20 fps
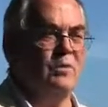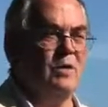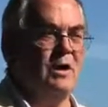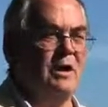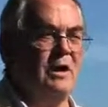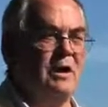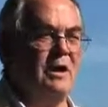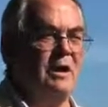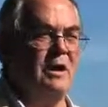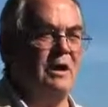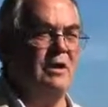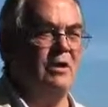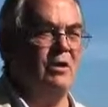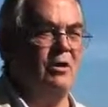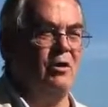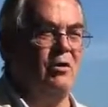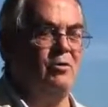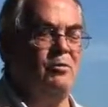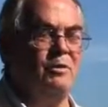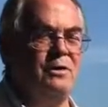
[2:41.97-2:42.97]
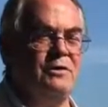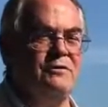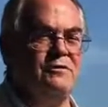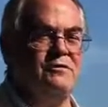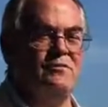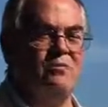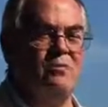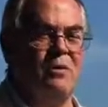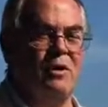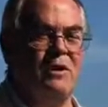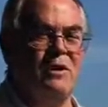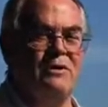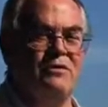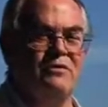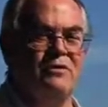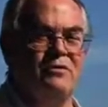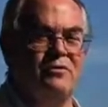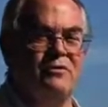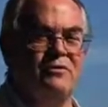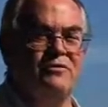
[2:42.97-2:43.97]
I always wanted
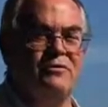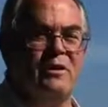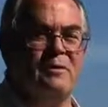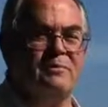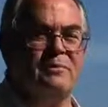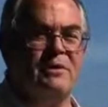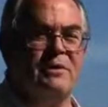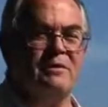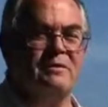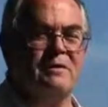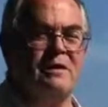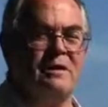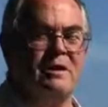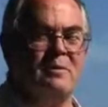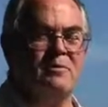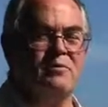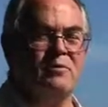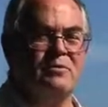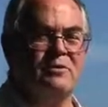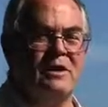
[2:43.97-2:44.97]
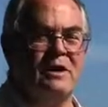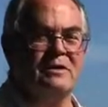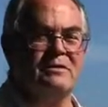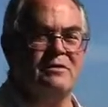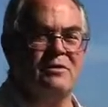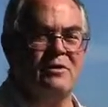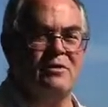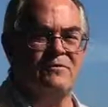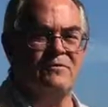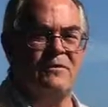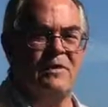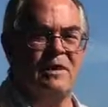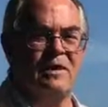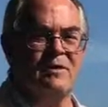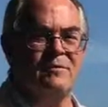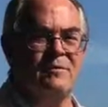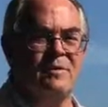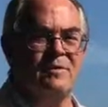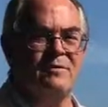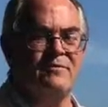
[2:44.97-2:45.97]
to do something to help protect our
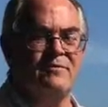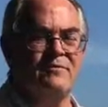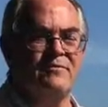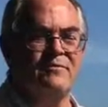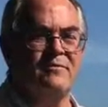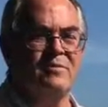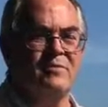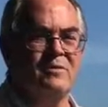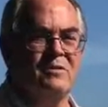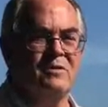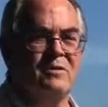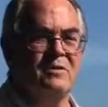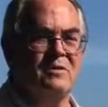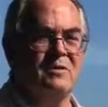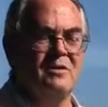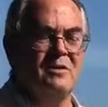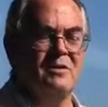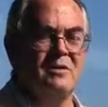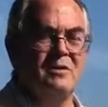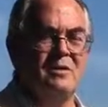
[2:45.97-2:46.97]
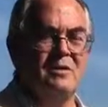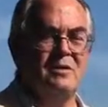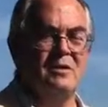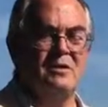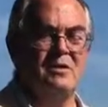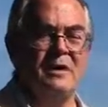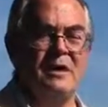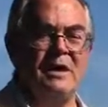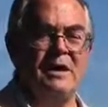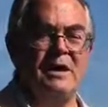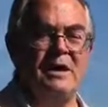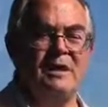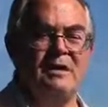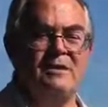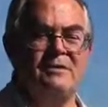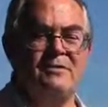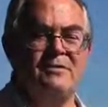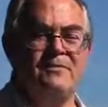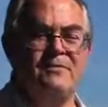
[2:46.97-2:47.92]
environment. And